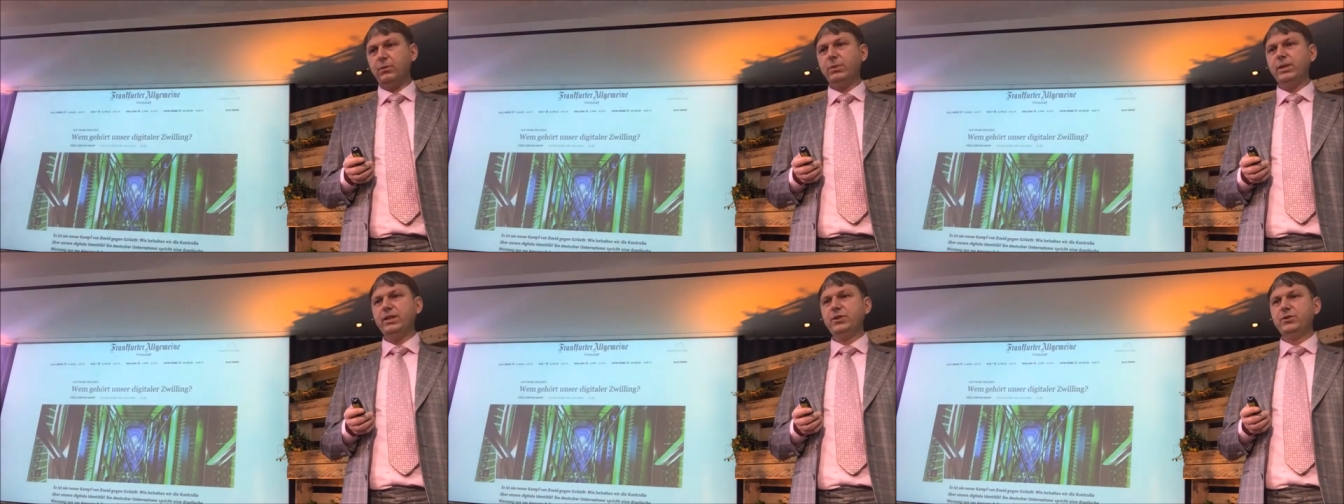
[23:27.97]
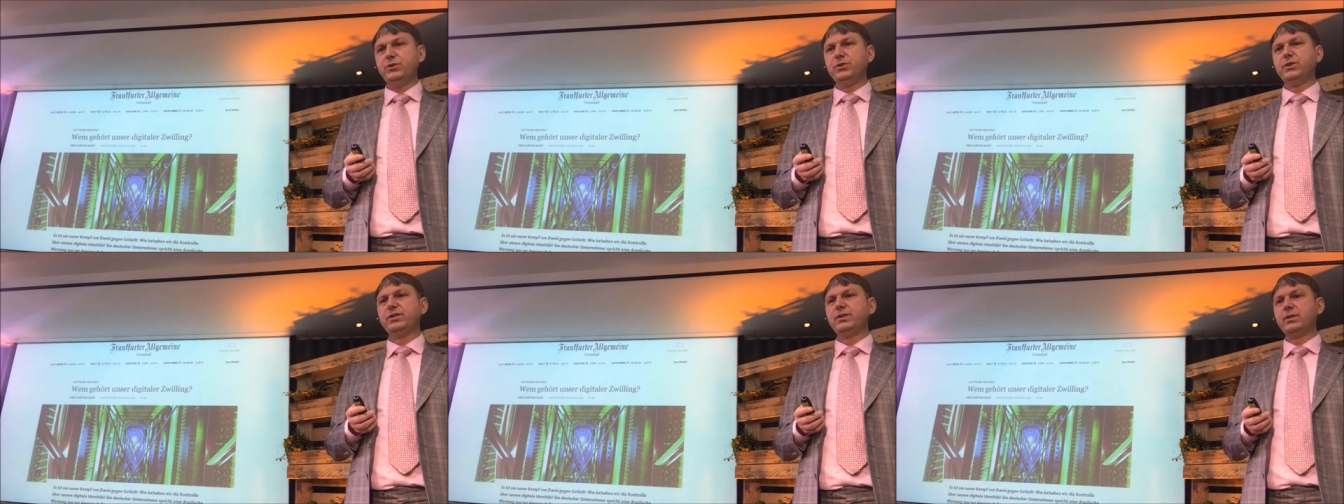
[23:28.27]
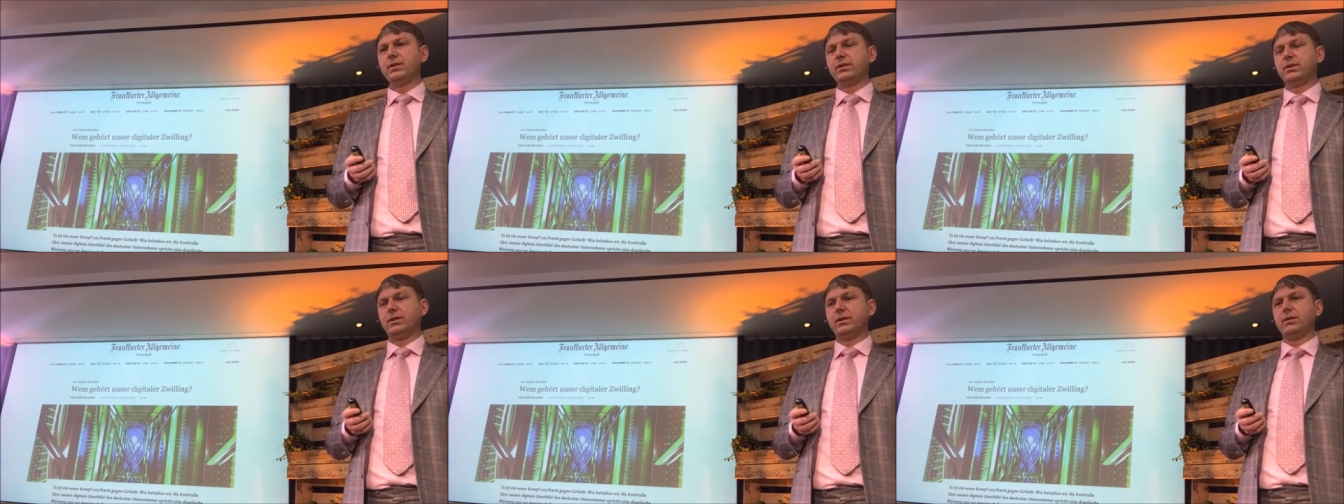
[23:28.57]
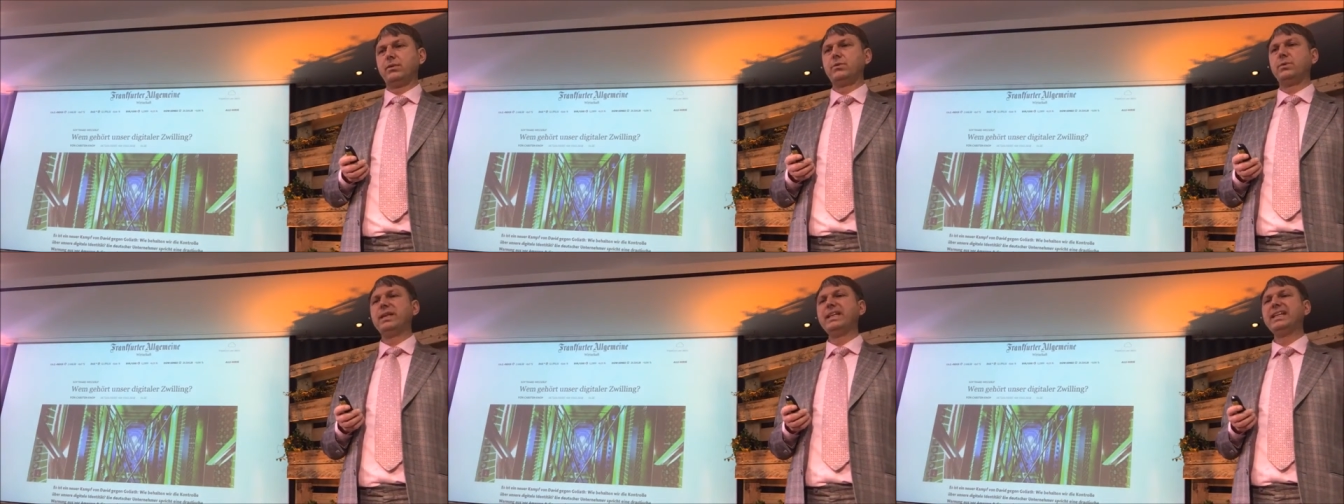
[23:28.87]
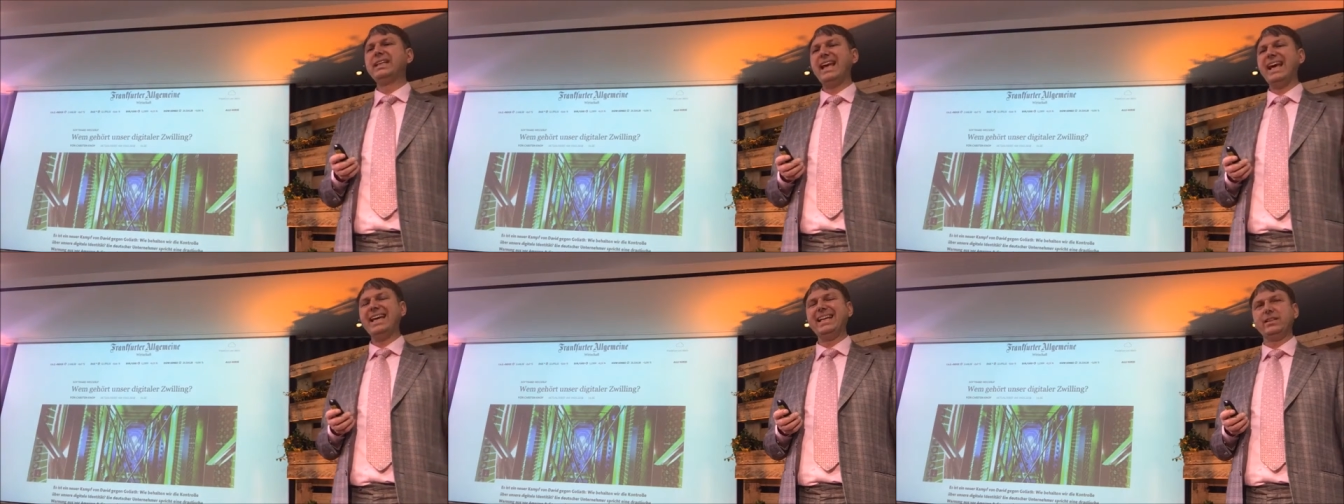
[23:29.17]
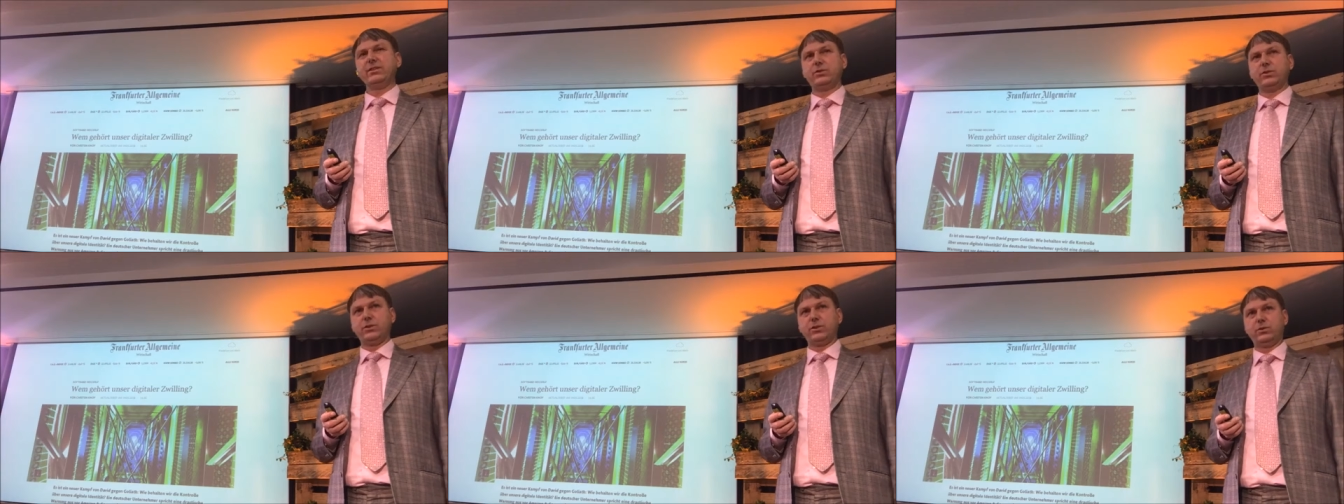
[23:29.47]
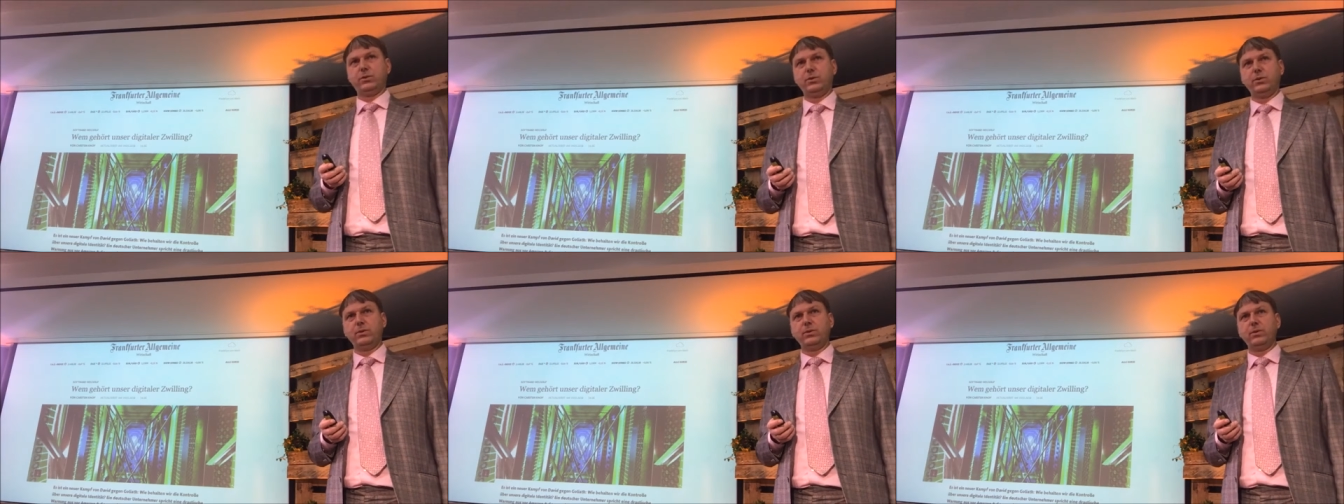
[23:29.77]
we should regain
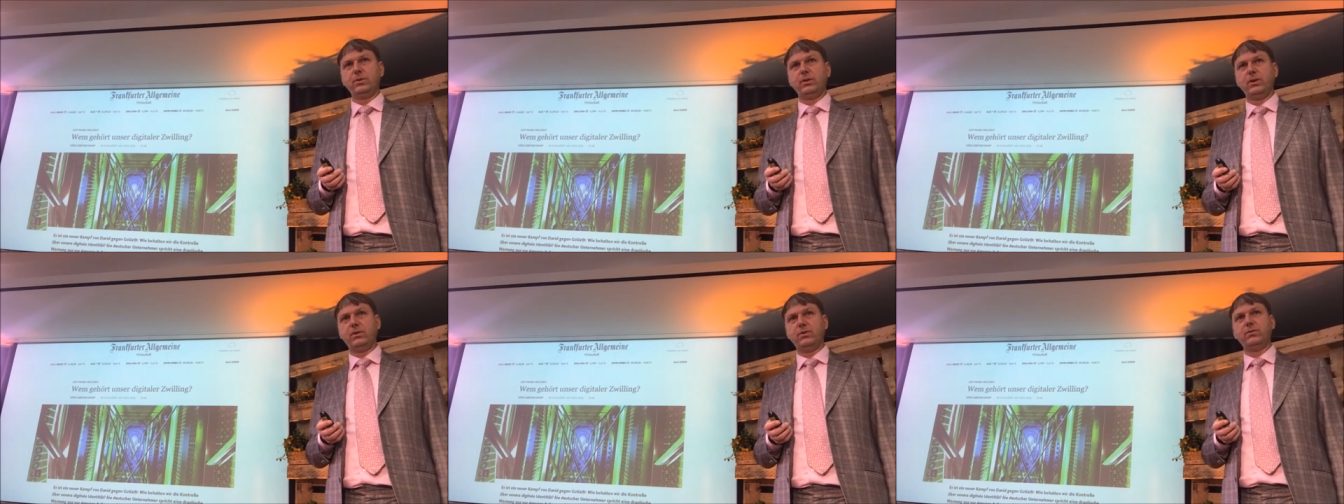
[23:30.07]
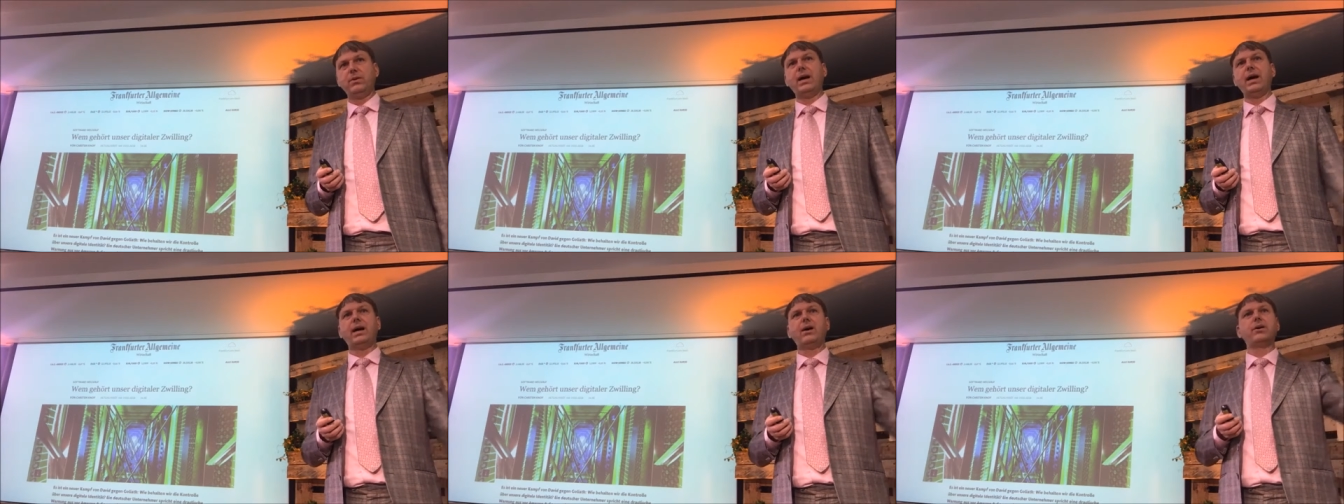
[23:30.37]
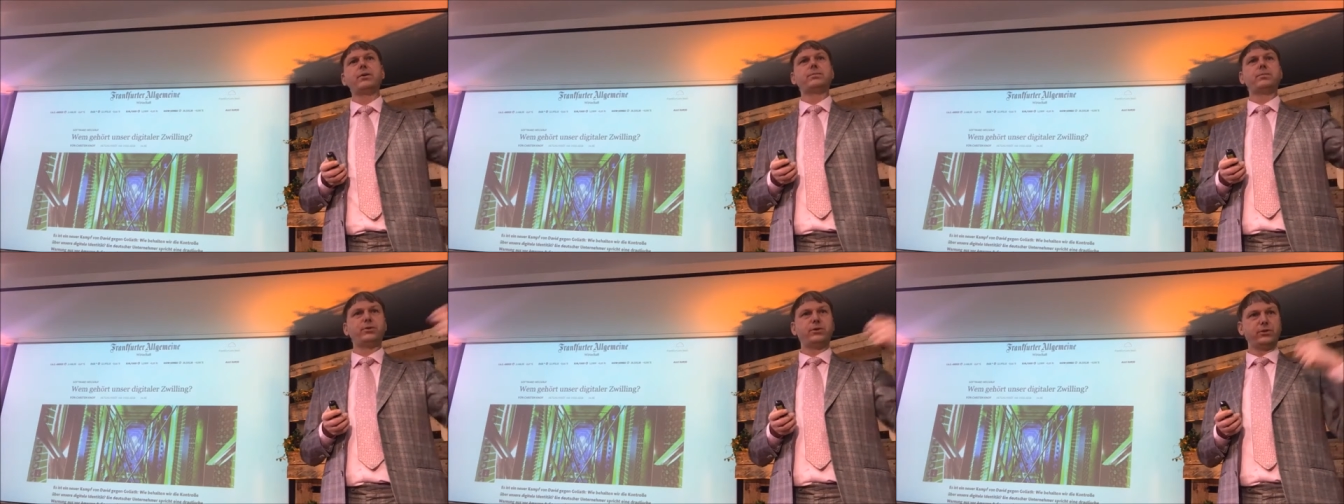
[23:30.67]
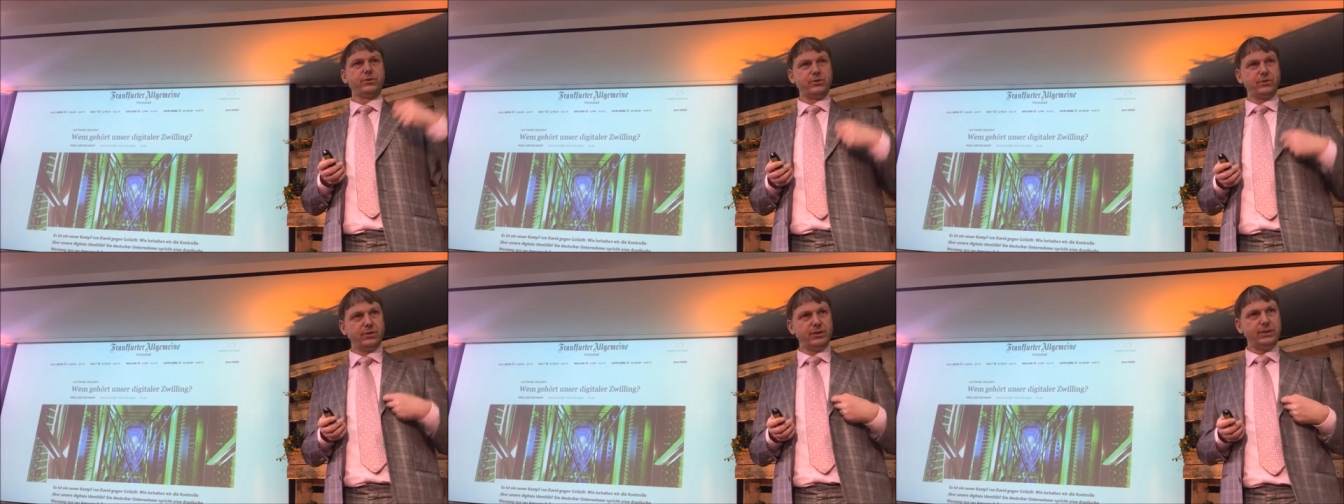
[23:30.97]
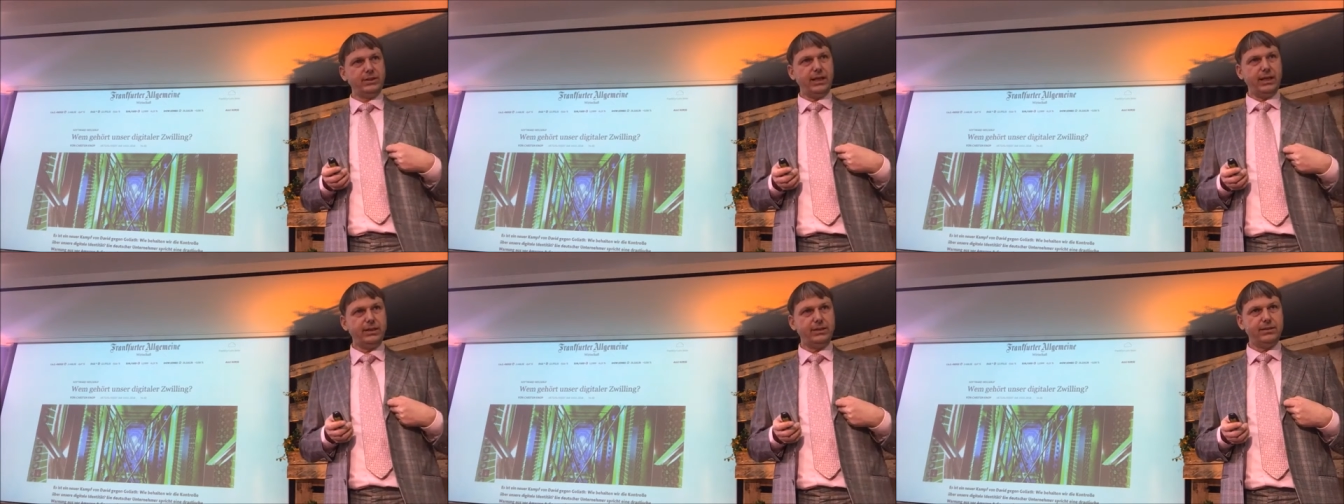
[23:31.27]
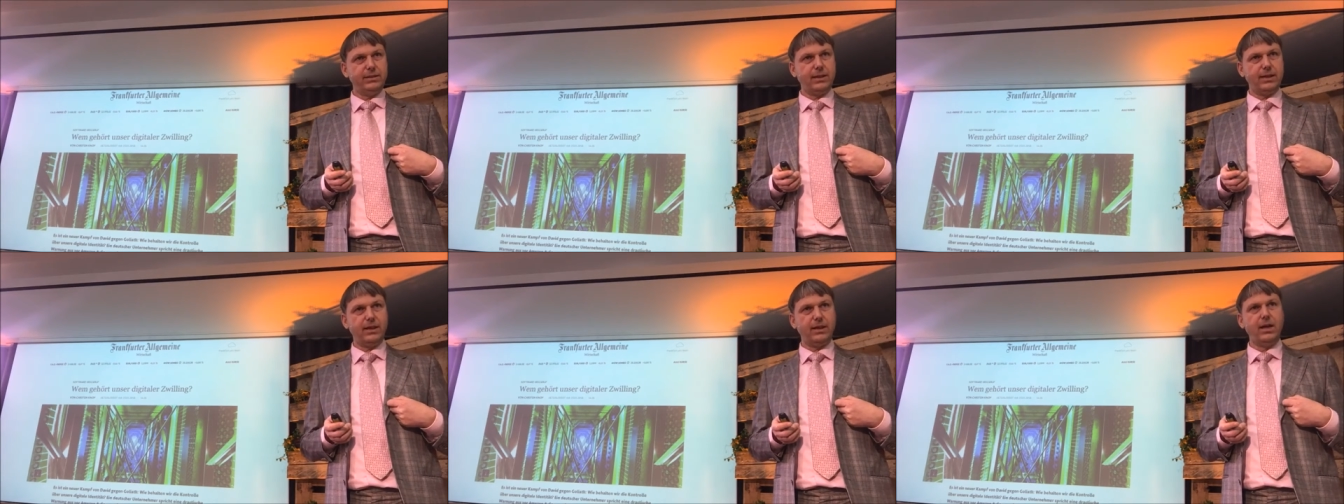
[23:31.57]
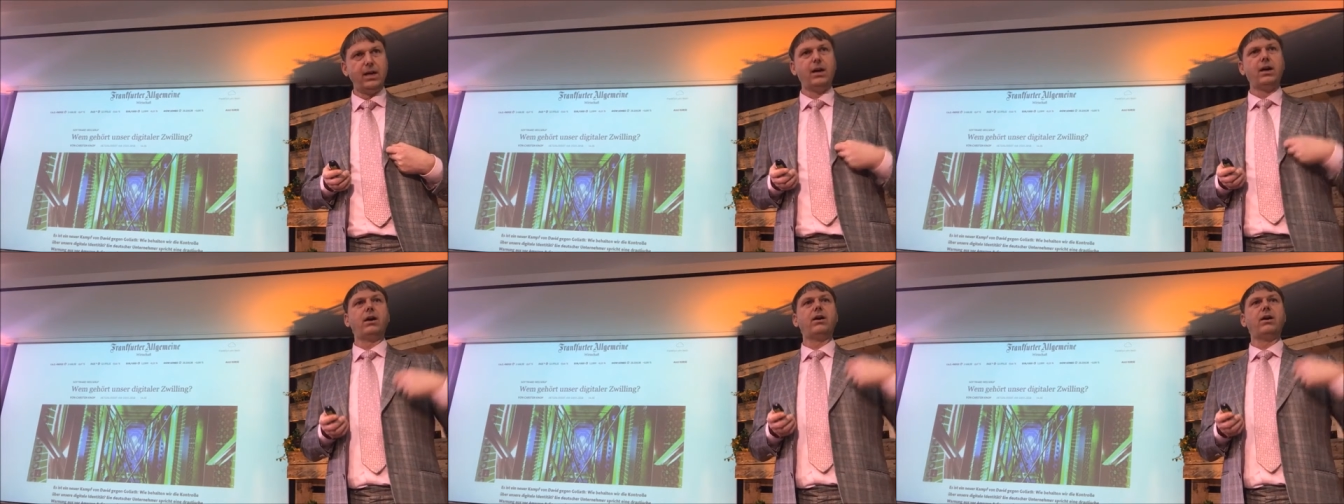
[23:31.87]
control of our personal data,